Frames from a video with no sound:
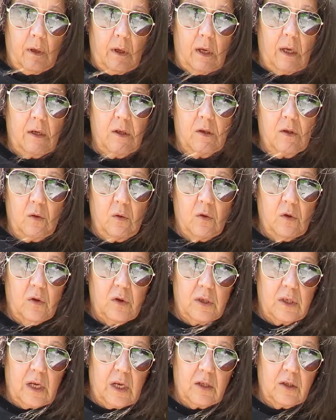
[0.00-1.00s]
And as soon as you
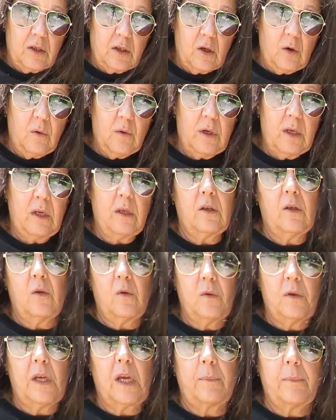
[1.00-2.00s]
start doing it,
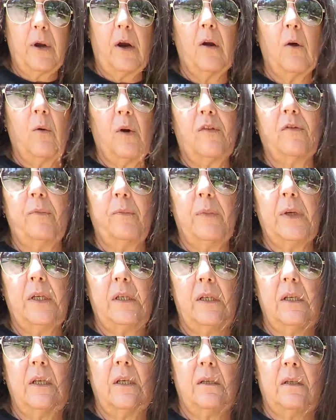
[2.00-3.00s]
you take power away from
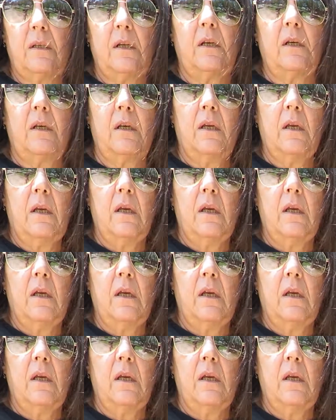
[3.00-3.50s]
PTSD.